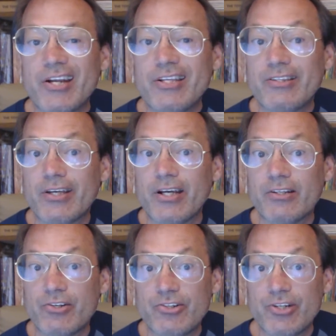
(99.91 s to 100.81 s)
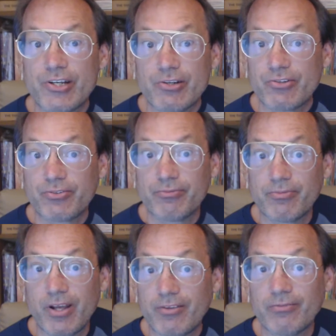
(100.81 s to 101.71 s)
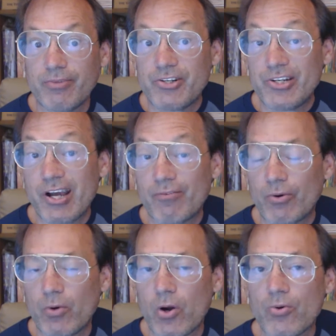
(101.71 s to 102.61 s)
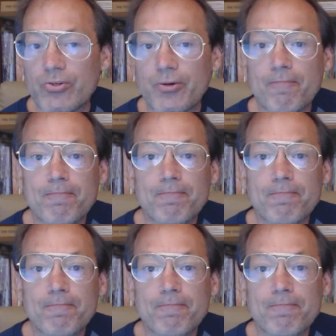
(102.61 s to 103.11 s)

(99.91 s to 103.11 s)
anything that she's that she ever wrote.